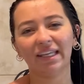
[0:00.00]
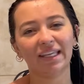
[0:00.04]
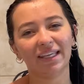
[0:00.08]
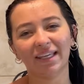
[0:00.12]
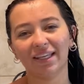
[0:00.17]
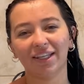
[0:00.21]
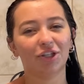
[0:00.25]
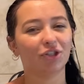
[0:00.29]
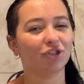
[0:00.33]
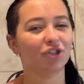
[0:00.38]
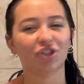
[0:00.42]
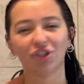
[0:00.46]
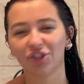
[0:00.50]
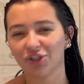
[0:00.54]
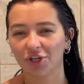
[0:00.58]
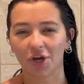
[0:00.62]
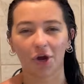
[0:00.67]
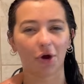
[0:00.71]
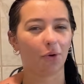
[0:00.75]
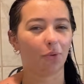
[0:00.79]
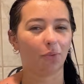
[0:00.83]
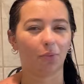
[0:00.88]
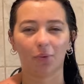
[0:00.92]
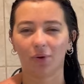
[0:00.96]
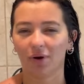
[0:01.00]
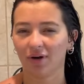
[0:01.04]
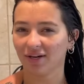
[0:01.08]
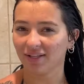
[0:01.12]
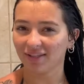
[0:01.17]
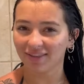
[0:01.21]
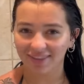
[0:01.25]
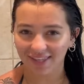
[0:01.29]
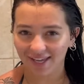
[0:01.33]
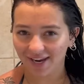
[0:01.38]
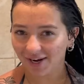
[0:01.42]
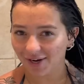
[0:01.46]
you just don't want
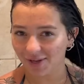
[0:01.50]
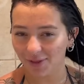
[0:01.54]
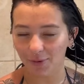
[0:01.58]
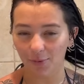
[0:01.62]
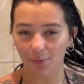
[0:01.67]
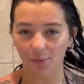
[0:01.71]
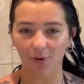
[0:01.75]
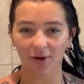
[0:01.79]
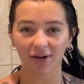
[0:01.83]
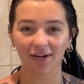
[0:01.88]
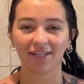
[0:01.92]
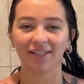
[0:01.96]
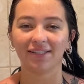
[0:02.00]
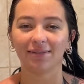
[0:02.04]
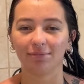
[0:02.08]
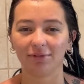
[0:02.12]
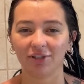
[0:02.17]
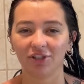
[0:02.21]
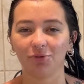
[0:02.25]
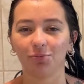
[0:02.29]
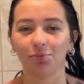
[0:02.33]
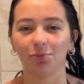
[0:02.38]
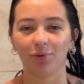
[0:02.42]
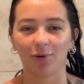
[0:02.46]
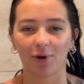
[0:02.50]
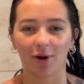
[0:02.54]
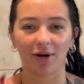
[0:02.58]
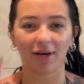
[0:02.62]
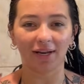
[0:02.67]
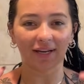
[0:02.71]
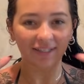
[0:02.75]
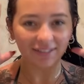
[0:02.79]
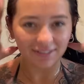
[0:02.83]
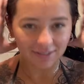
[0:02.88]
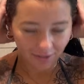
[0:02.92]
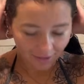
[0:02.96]
it there. You want as much
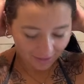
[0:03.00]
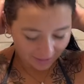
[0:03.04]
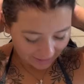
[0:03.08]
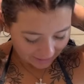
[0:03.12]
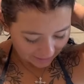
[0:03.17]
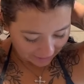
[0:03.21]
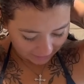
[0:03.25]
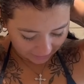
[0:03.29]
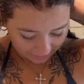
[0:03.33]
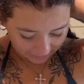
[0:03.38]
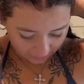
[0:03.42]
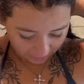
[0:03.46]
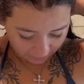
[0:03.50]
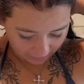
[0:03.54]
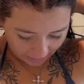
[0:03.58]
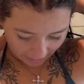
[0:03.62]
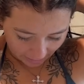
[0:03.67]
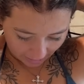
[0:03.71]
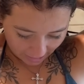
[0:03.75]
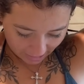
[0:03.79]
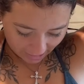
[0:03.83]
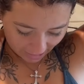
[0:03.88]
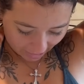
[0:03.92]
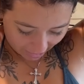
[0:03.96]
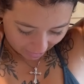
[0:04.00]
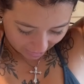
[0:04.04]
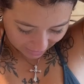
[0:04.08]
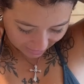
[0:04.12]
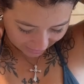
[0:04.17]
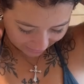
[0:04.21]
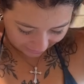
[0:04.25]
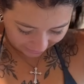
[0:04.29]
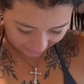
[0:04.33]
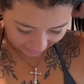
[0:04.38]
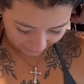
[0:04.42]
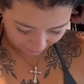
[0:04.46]
product on it as you can. I
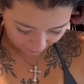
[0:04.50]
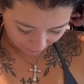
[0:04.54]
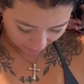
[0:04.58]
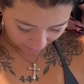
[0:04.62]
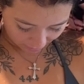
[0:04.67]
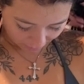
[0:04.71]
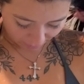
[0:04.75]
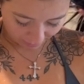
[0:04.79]
like to split